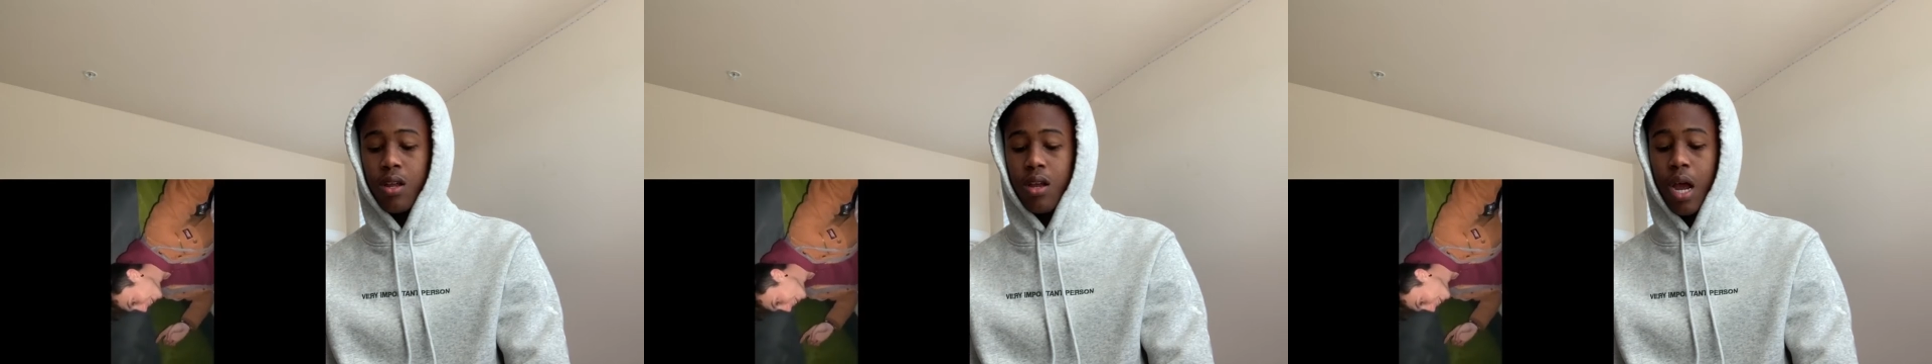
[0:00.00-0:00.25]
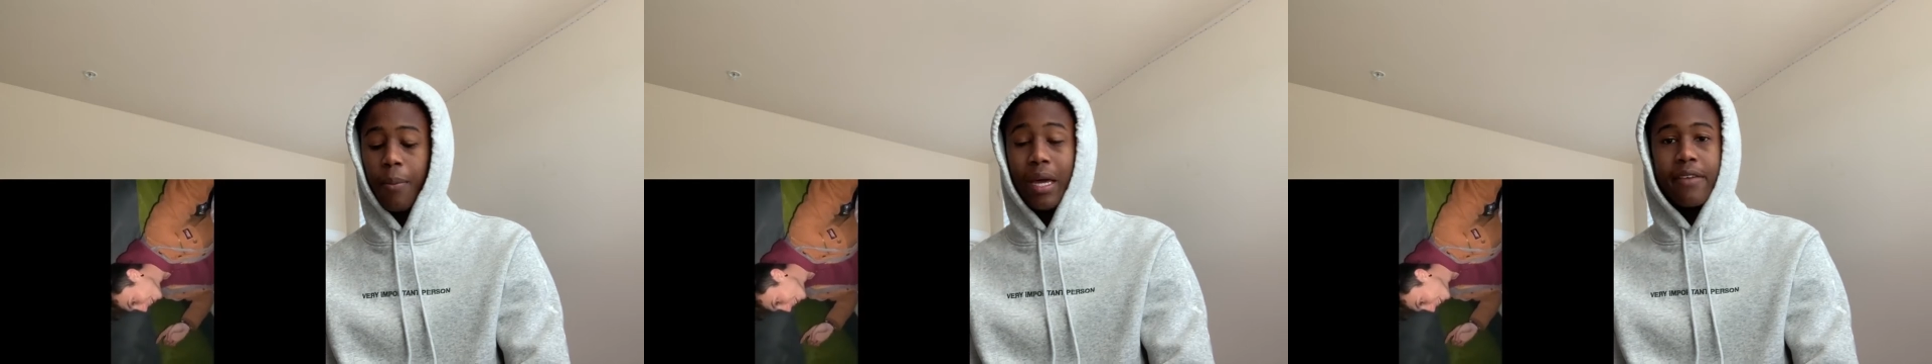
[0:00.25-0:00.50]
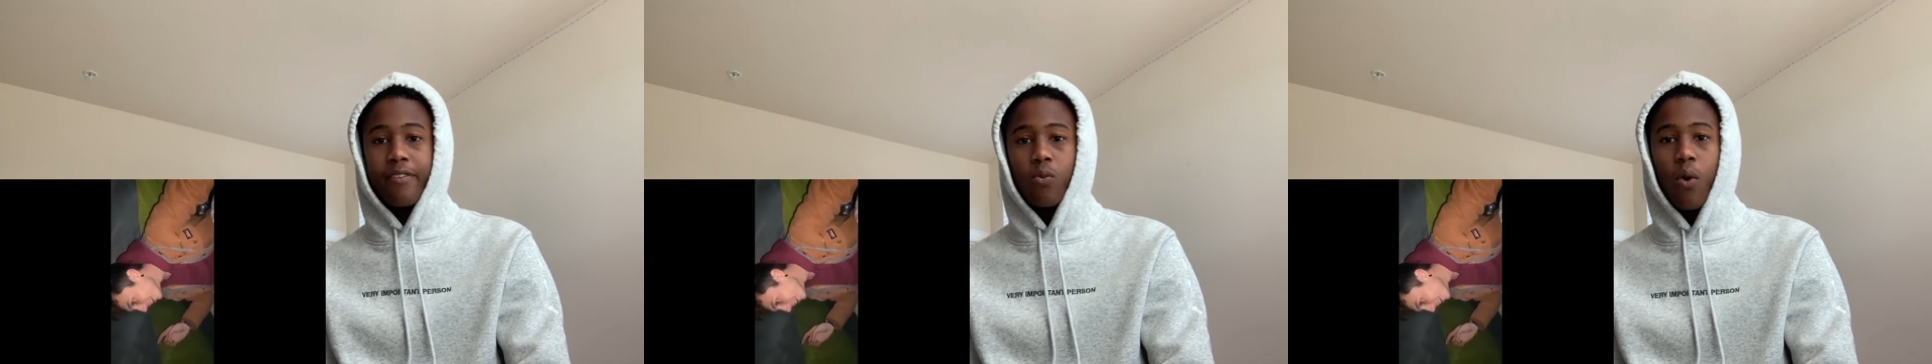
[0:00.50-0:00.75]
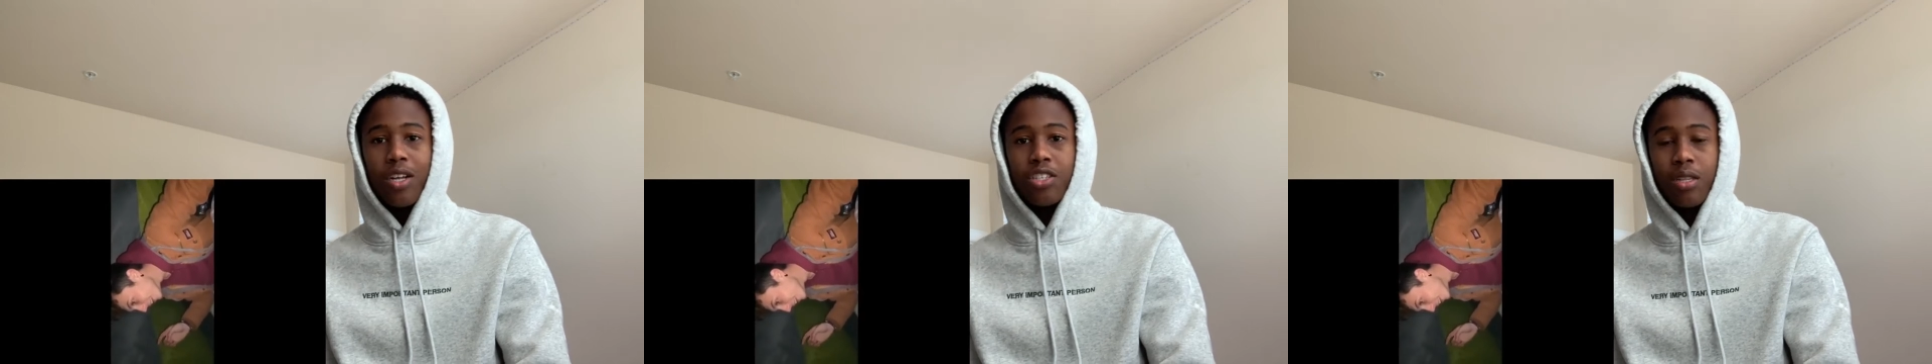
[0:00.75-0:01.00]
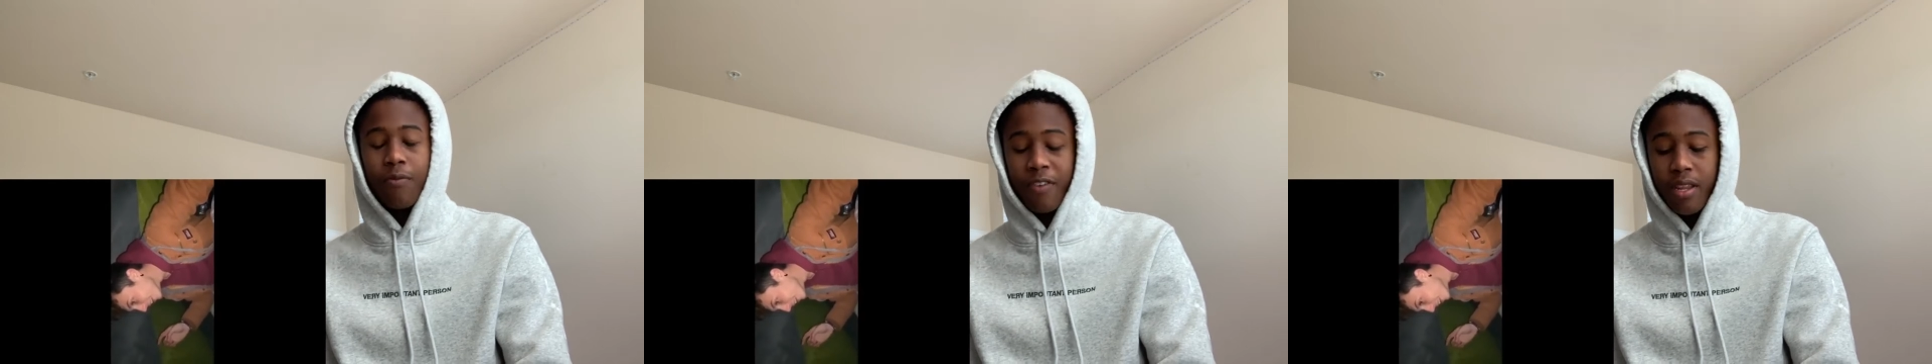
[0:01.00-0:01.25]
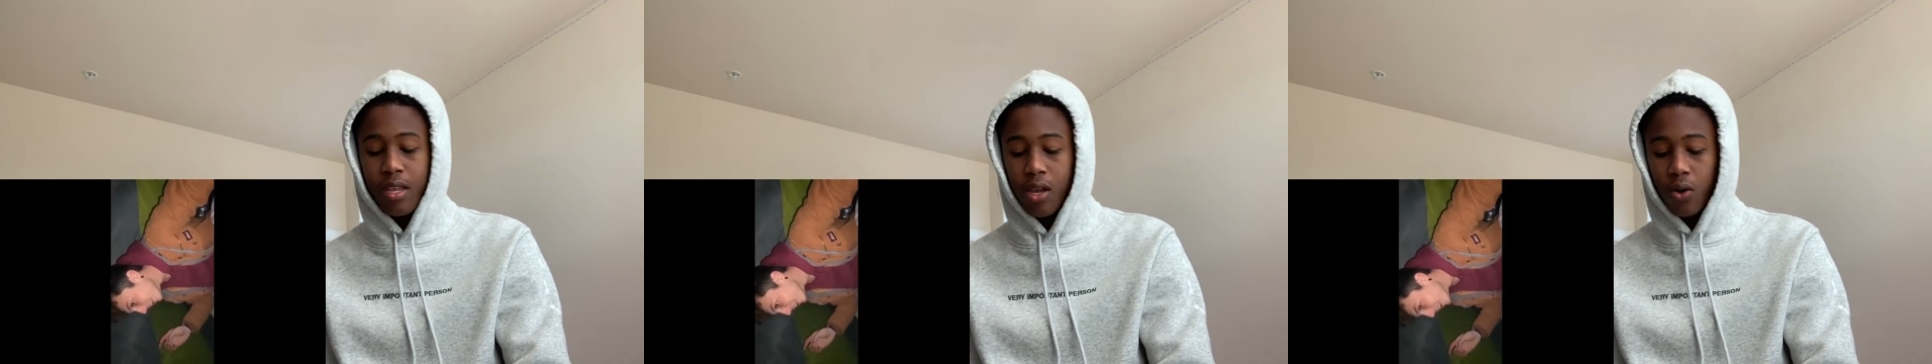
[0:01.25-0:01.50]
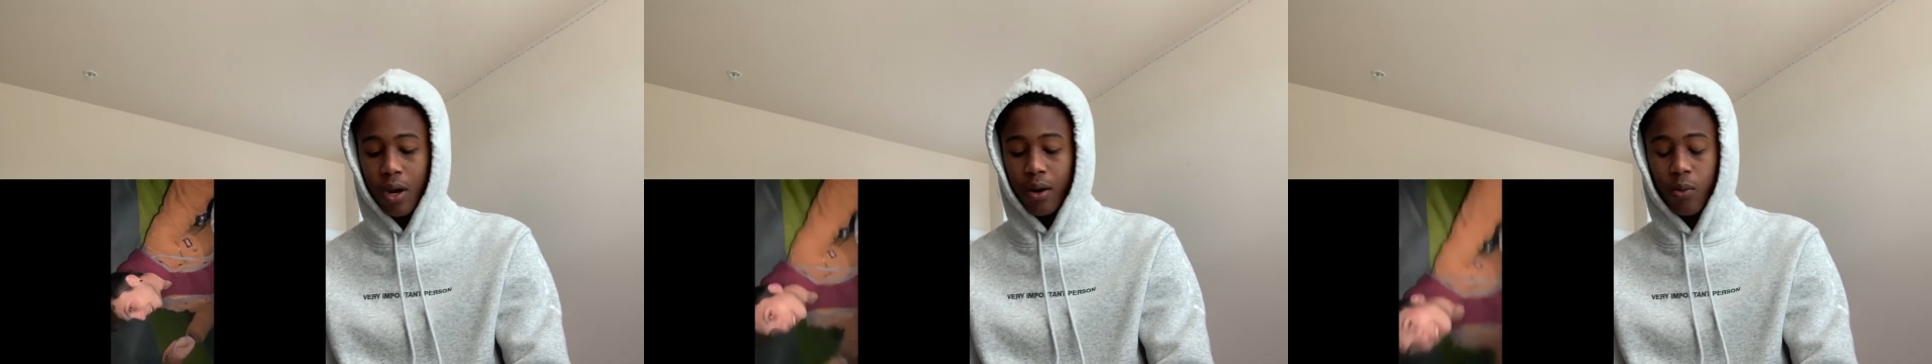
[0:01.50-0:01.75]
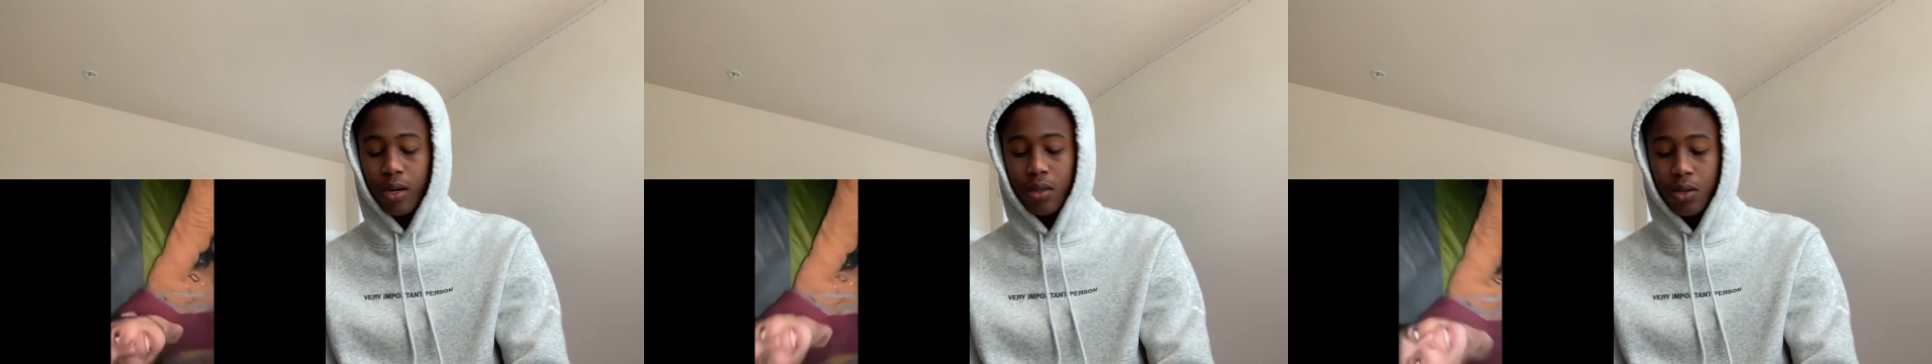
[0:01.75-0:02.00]
I'm not even watching the video. I don't
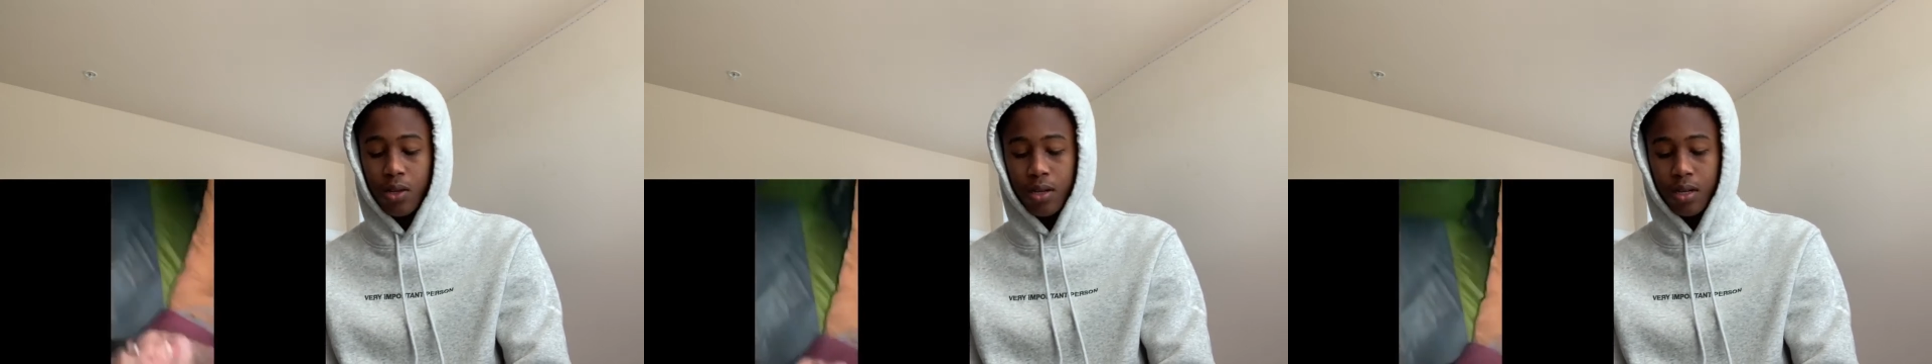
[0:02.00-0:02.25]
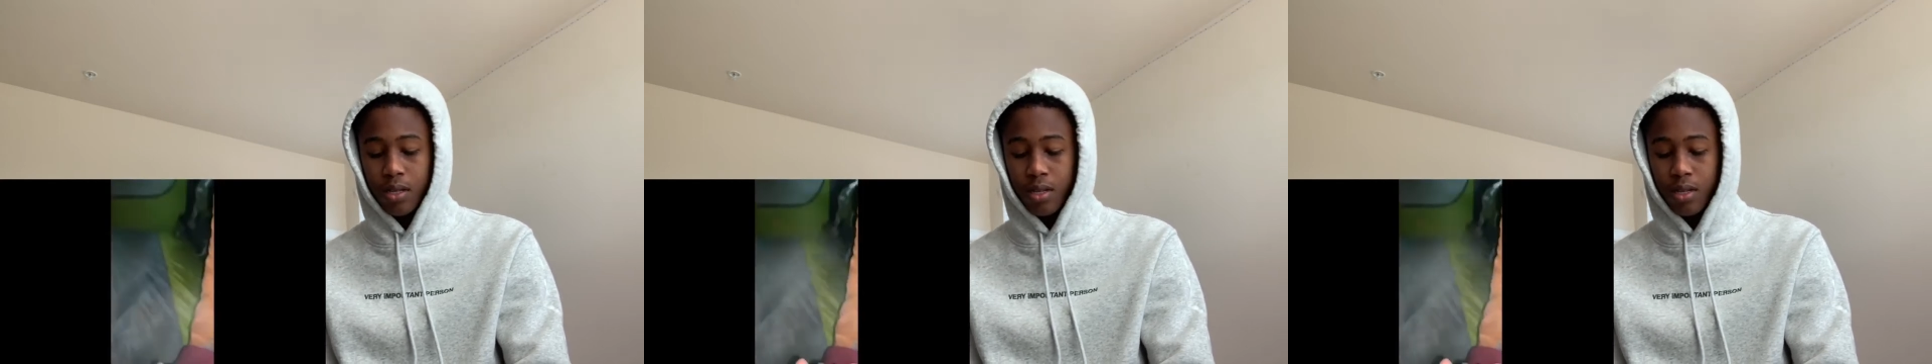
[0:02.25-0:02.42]
wanna look.